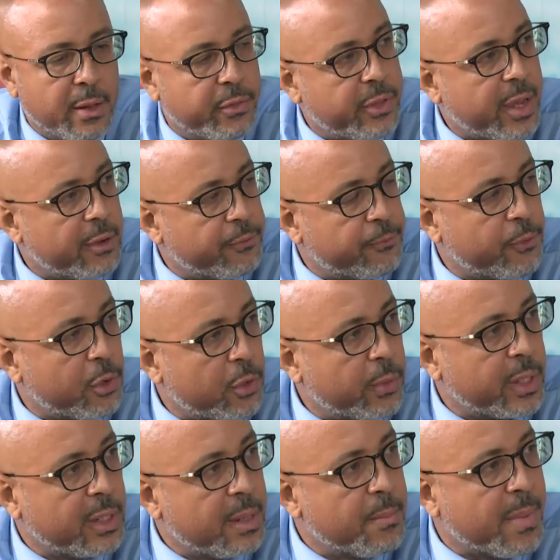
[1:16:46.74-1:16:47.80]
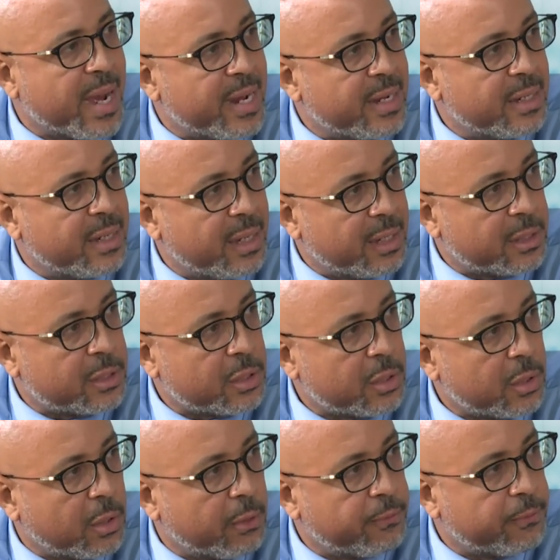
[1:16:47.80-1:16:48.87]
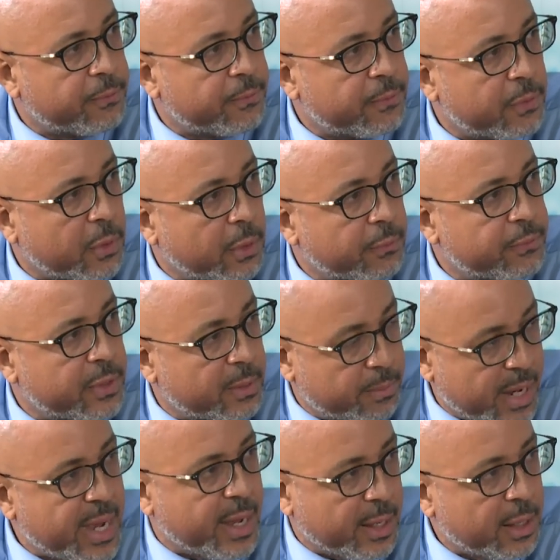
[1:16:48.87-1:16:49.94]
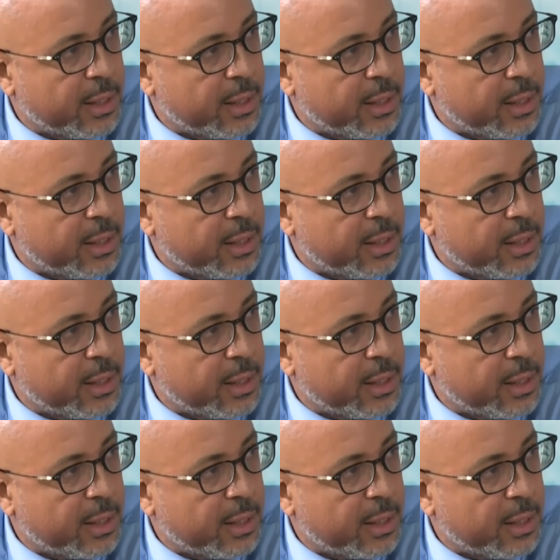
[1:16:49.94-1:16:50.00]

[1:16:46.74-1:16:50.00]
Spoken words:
they are following the mandate of the bank.